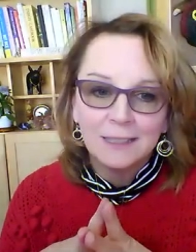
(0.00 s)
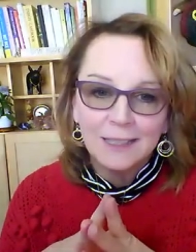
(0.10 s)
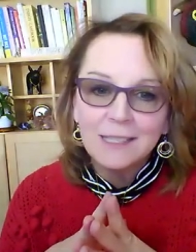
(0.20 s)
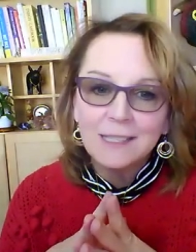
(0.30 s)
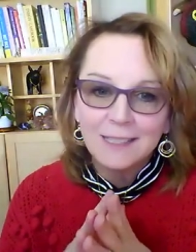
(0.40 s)

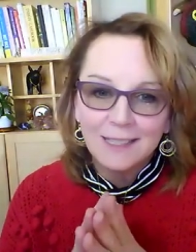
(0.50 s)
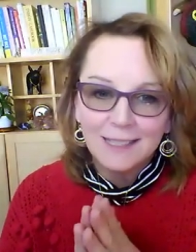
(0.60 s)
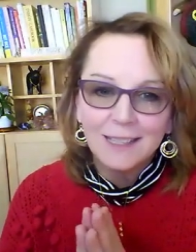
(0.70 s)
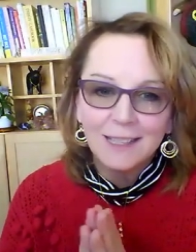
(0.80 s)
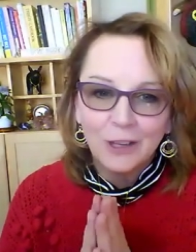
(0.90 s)
Let's
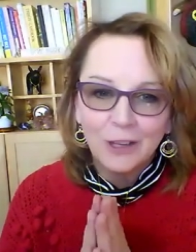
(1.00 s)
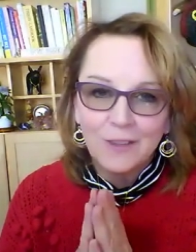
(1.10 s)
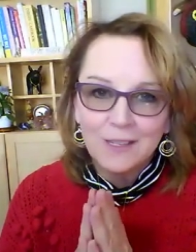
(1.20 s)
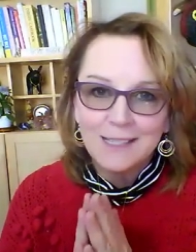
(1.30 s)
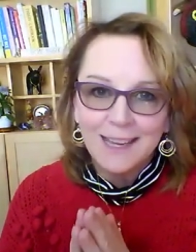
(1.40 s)
look at
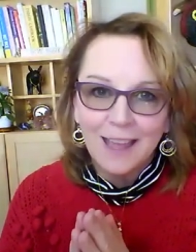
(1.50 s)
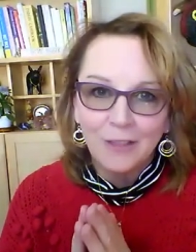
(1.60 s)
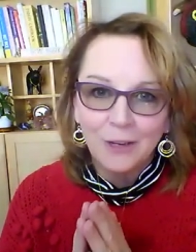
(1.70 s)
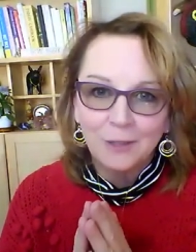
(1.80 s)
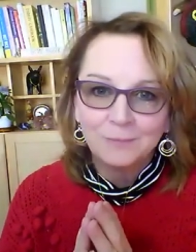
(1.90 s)
this together.
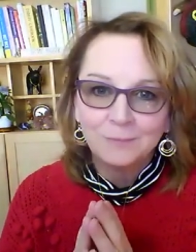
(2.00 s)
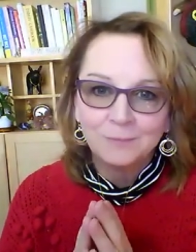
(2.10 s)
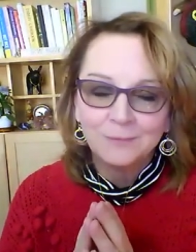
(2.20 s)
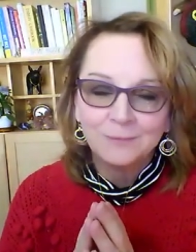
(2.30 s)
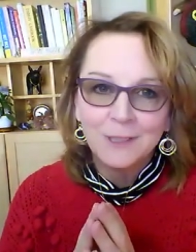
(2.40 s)

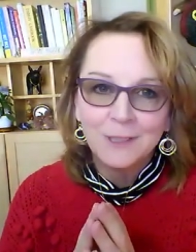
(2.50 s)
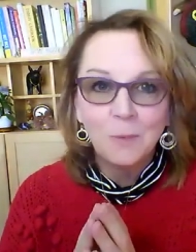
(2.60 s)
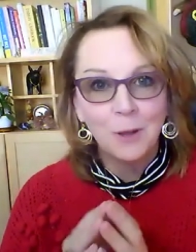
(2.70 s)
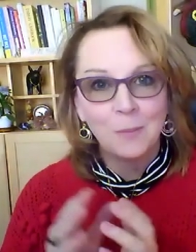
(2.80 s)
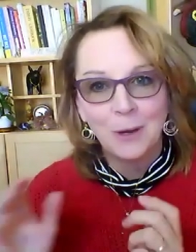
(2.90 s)
Let's
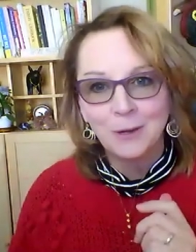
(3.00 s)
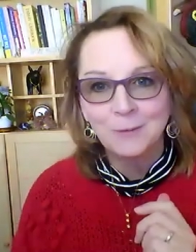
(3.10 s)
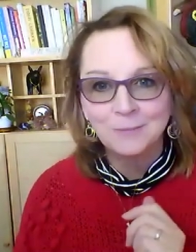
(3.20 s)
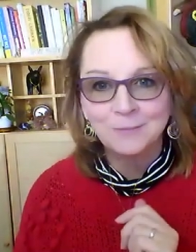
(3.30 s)
welcome her.